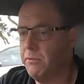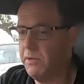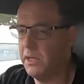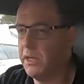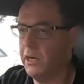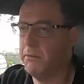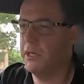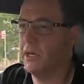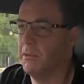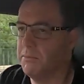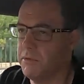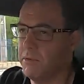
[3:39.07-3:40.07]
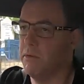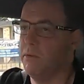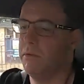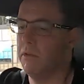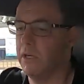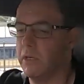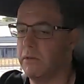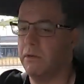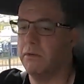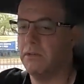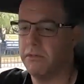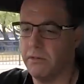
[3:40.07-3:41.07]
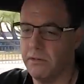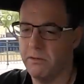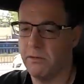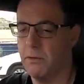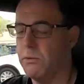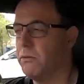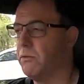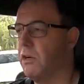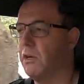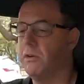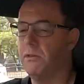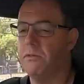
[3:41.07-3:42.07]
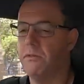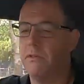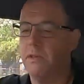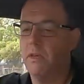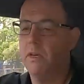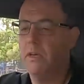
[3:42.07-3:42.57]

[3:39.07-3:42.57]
if you're coming up to, like, obviously school zones,